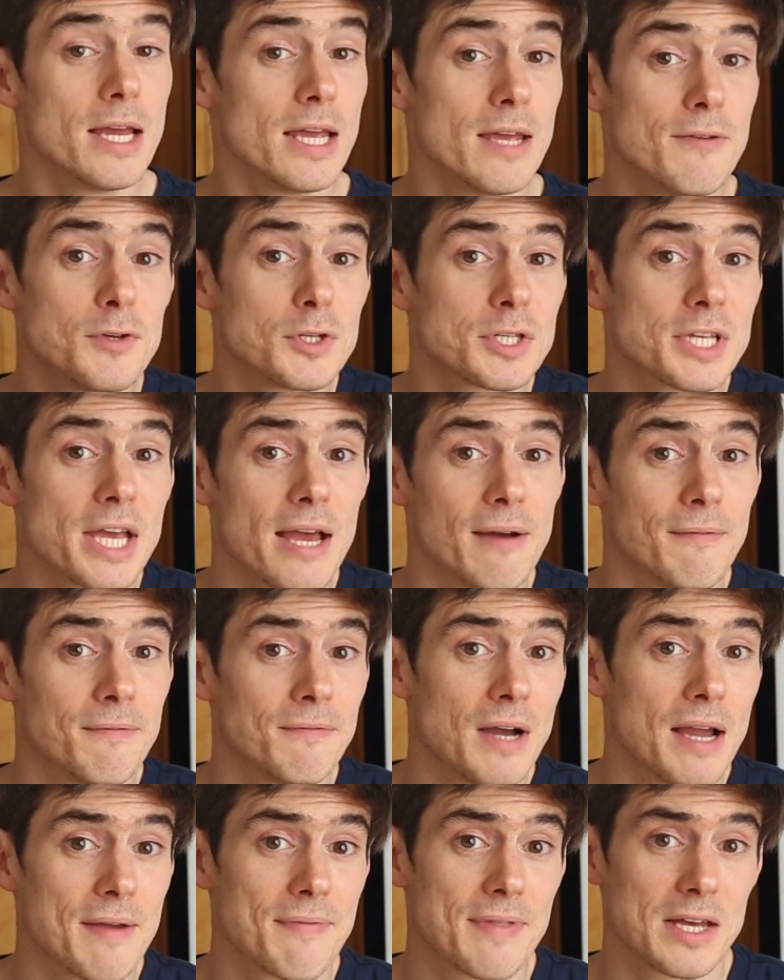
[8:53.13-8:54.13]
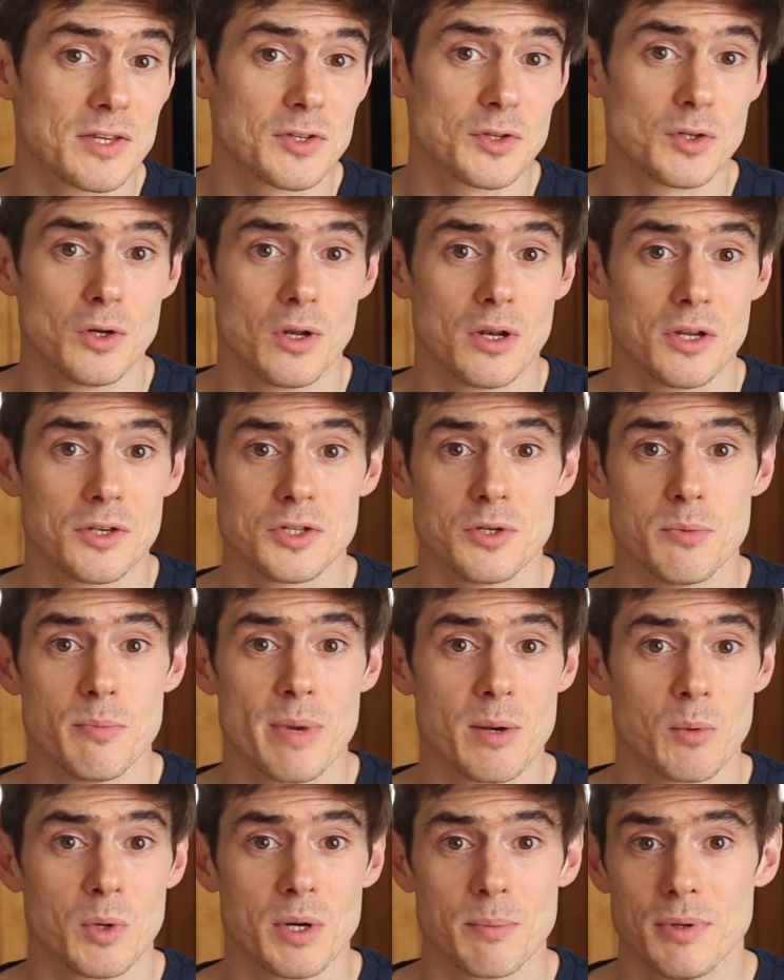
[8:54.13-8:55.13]
If you say have $5,000, you
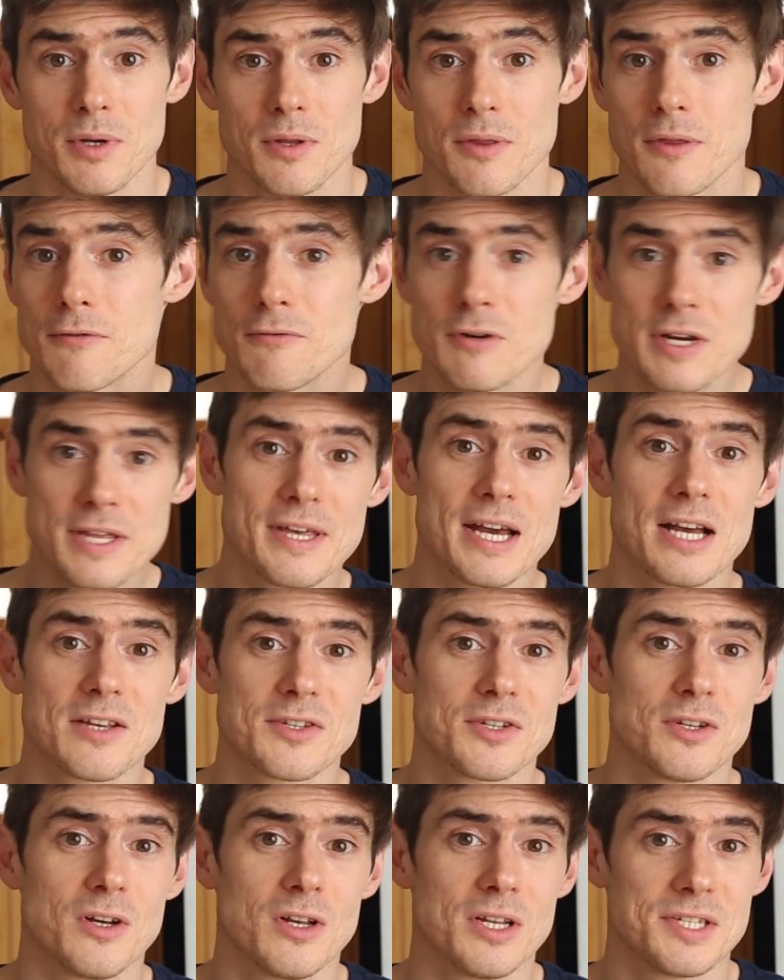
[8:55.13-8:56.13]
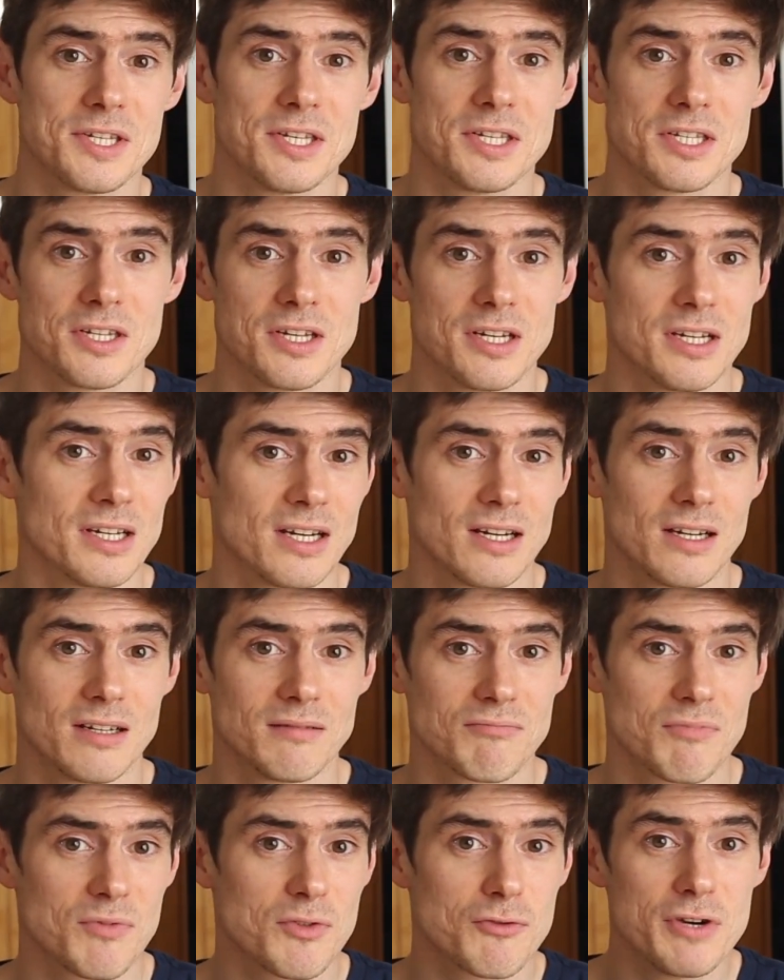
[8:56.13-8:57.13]
may want to put $3,000 into
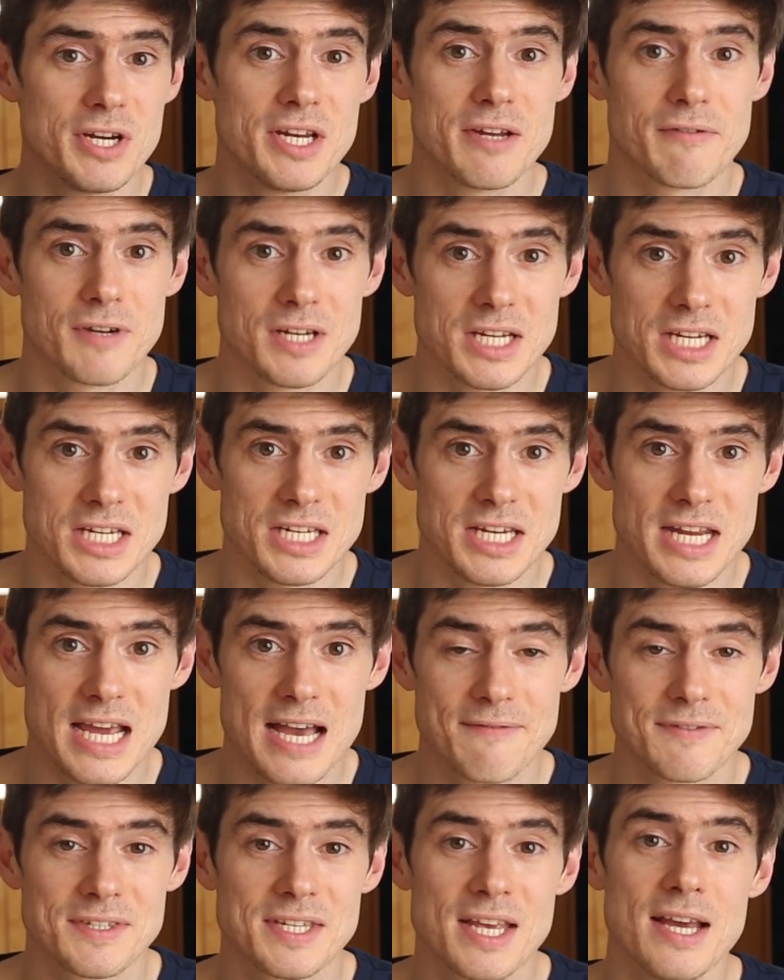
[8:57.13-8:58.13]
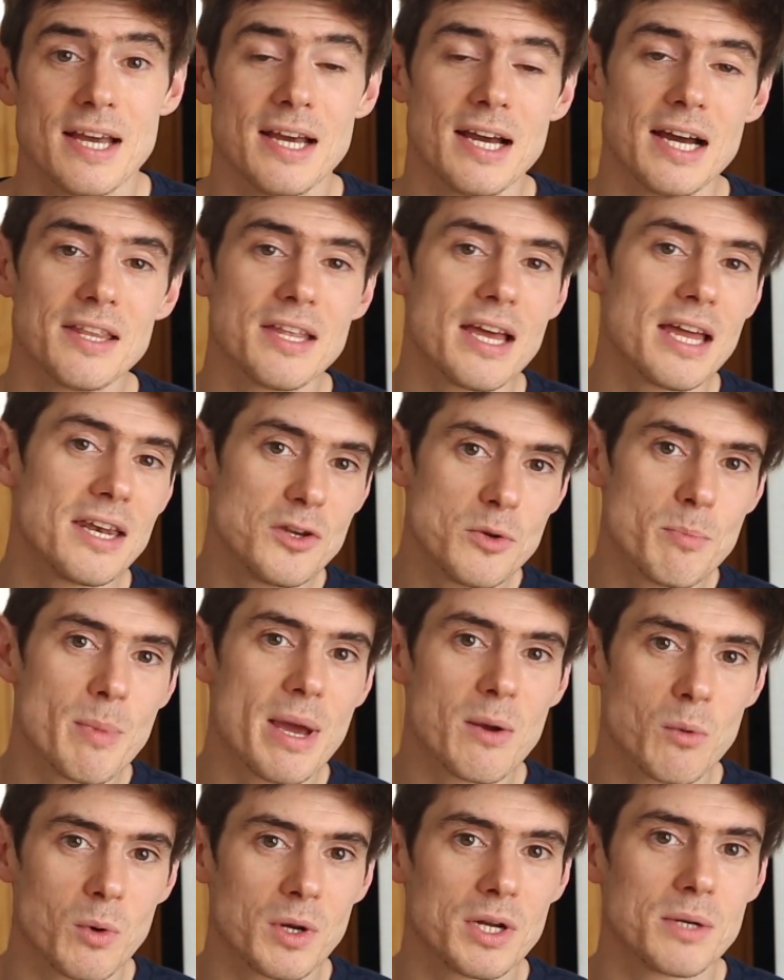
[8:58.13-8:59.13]
3 different ETFs, and then you
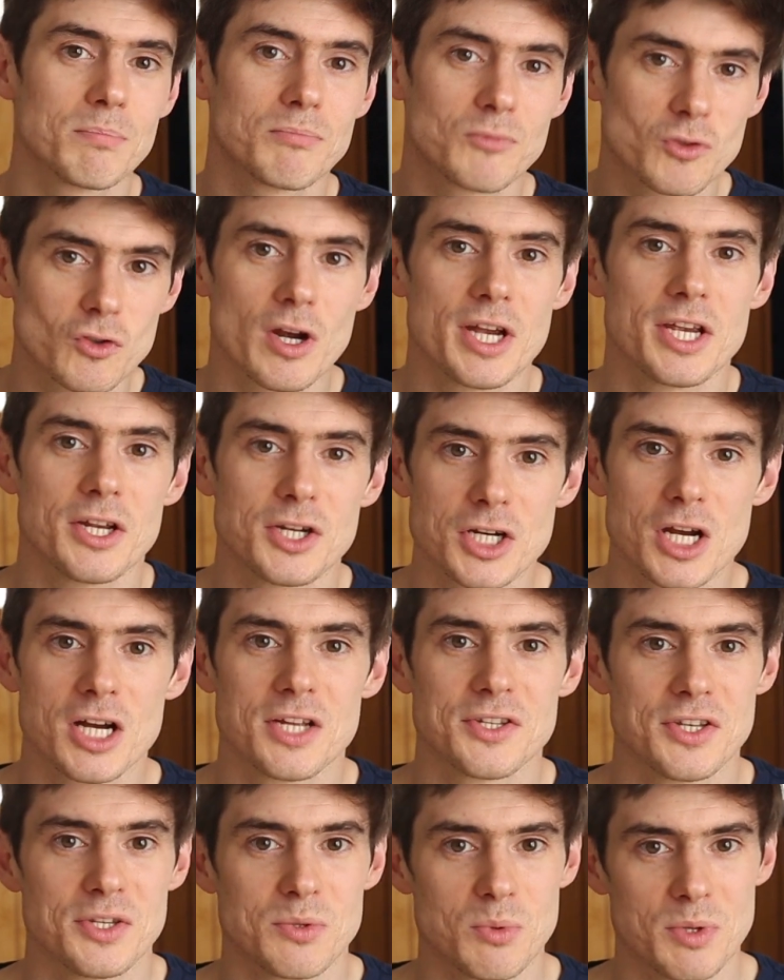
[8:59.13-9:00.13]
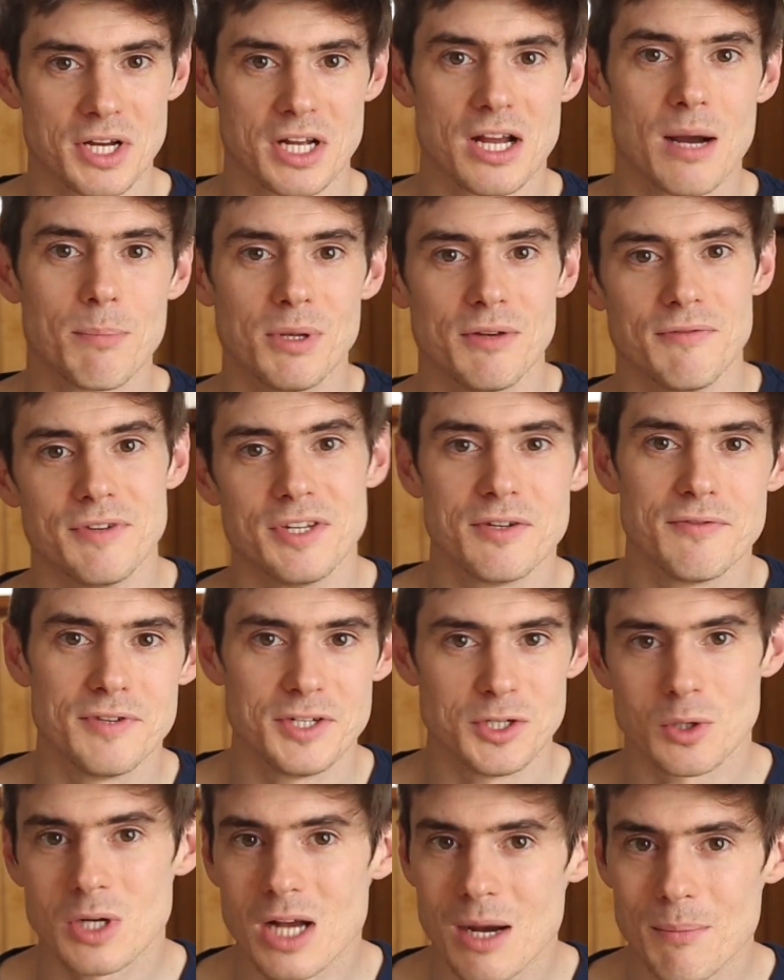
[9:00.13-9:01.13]
may want to try your chances with a couple of
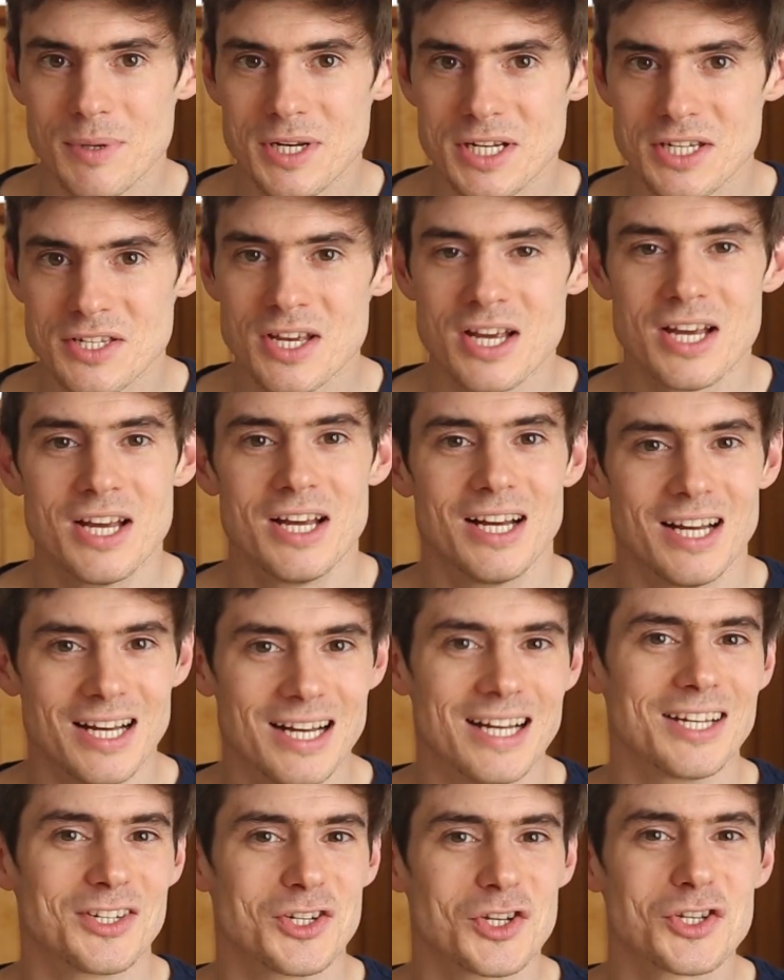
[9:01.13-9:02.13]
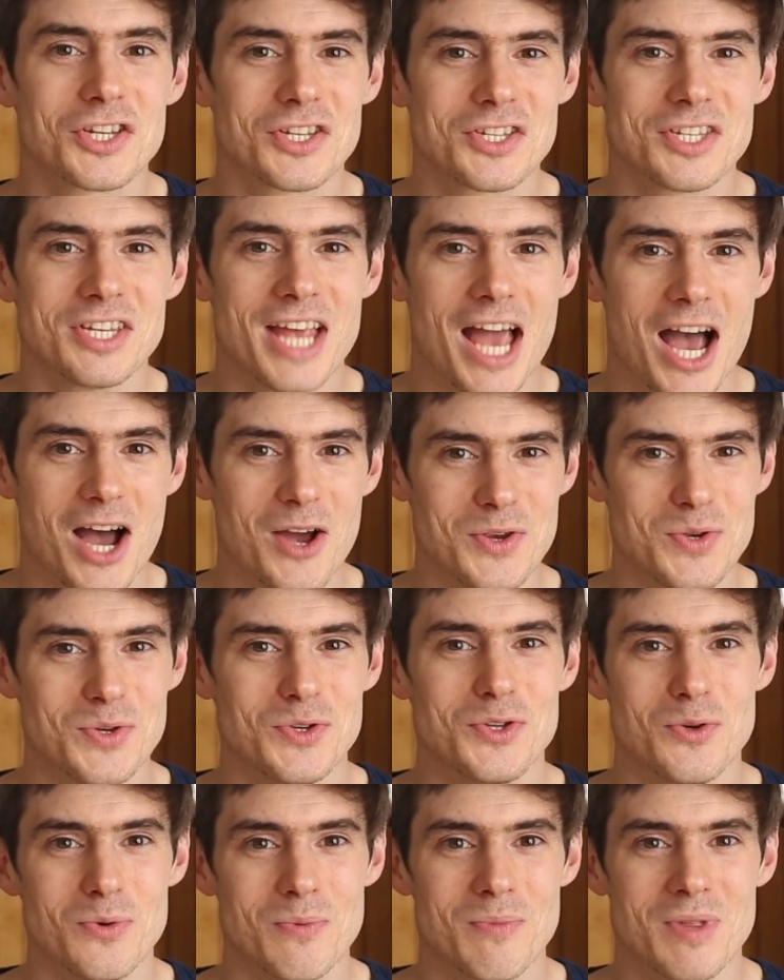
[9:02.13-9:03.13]
individual companies just to see how you
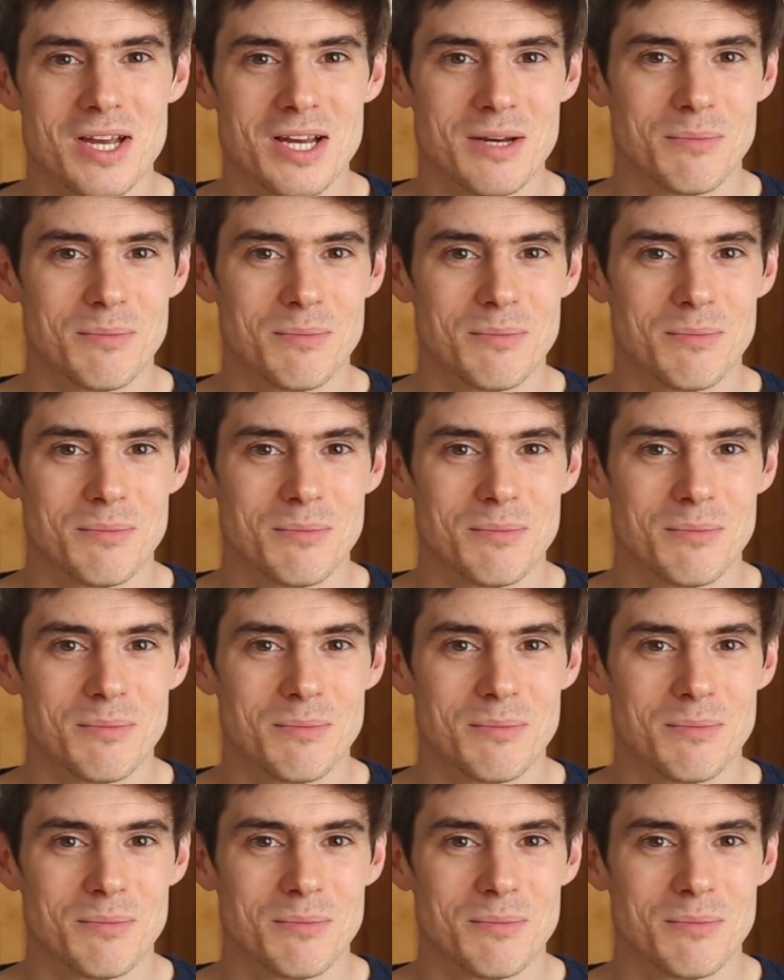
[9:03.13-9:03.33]
do.